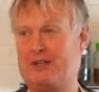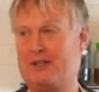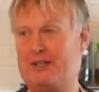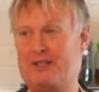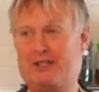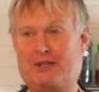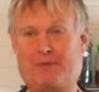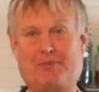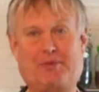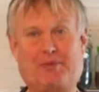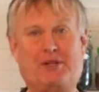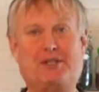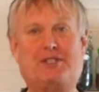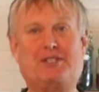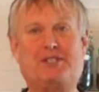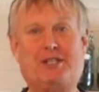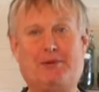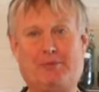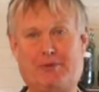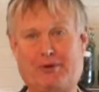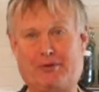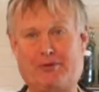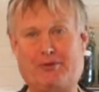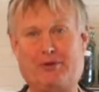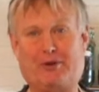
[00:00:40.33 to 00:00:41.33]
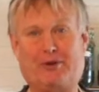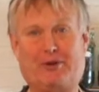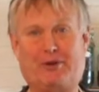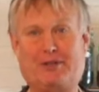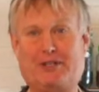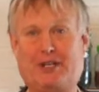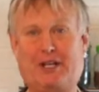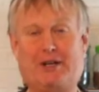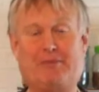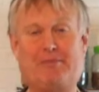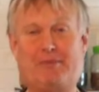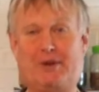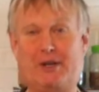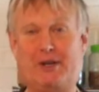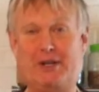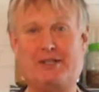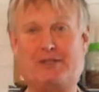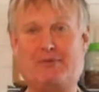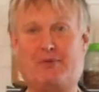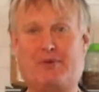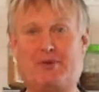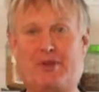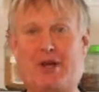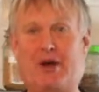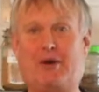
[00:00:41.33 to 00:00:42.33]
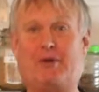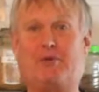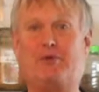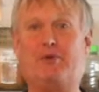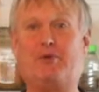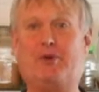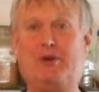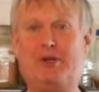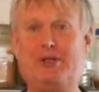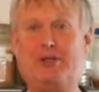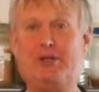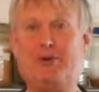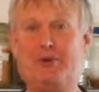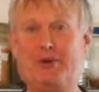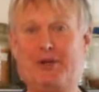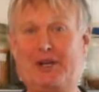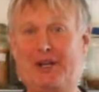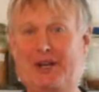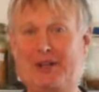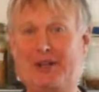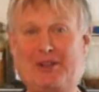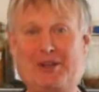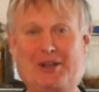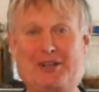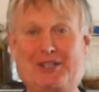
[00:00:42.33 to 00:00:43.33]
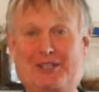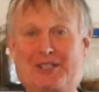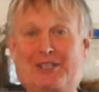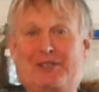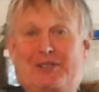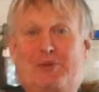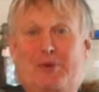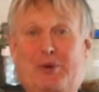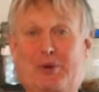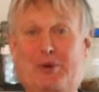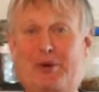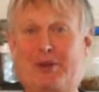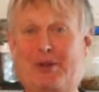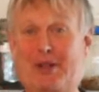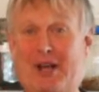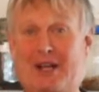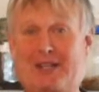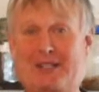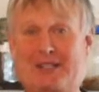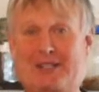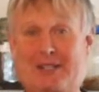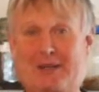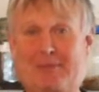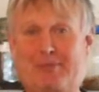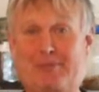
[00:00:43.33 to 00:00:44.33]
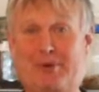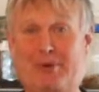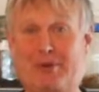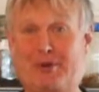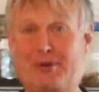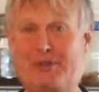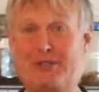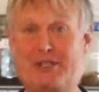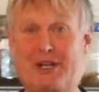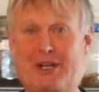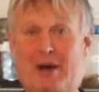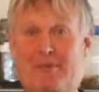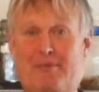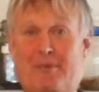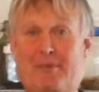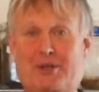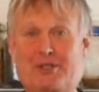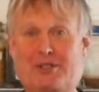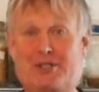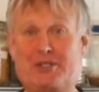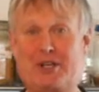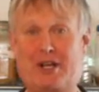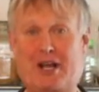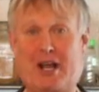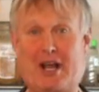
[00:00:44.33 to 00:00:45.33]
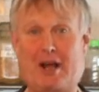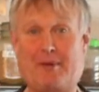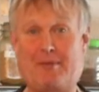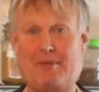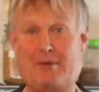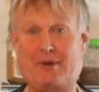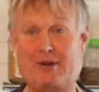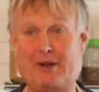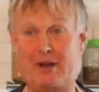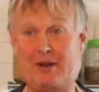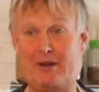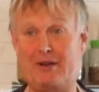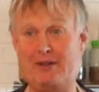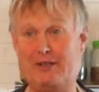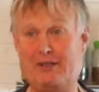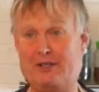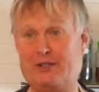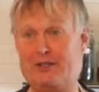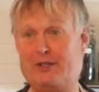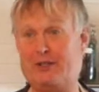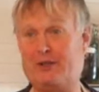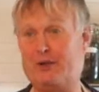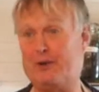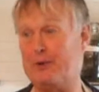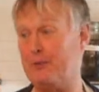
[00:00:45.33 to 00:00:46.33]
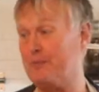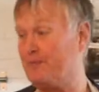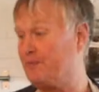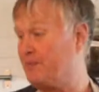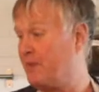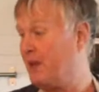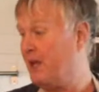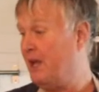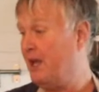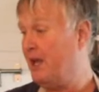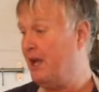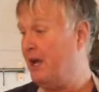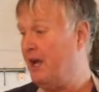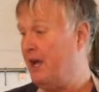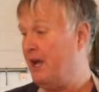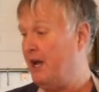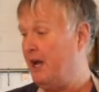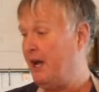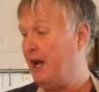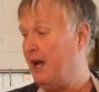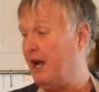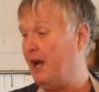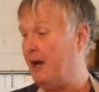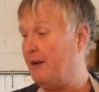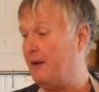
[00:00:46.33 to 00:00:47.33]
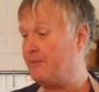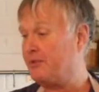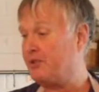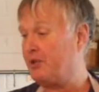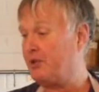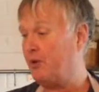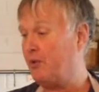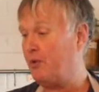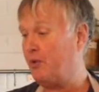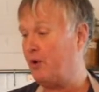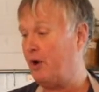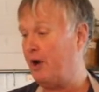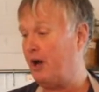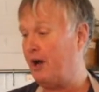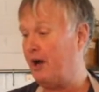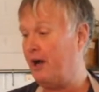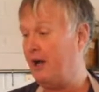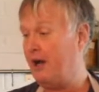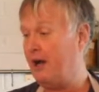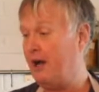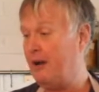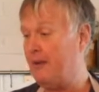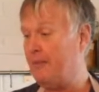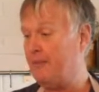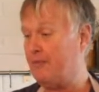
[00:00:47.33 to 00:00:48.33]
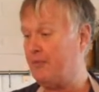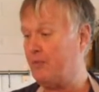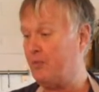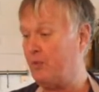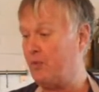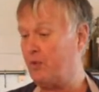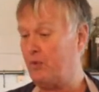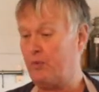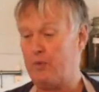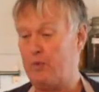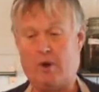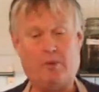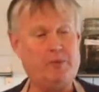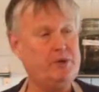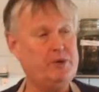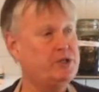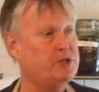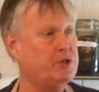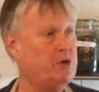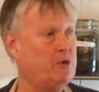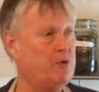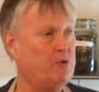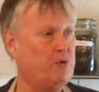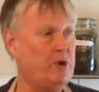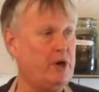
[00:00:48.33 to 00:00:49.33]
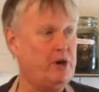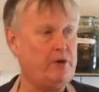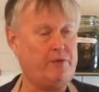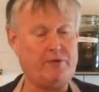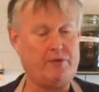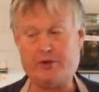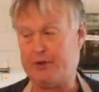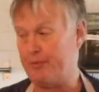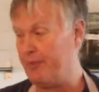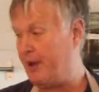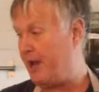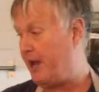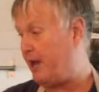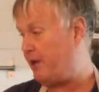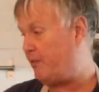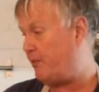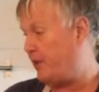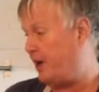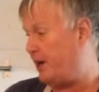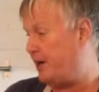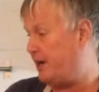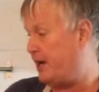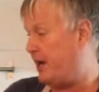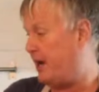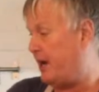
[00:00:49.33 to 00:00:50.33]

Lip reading: something simmer for 10 minutes without really doing anything, because it's really that simple. There's not much to do. Why don't we just go right over to the pan right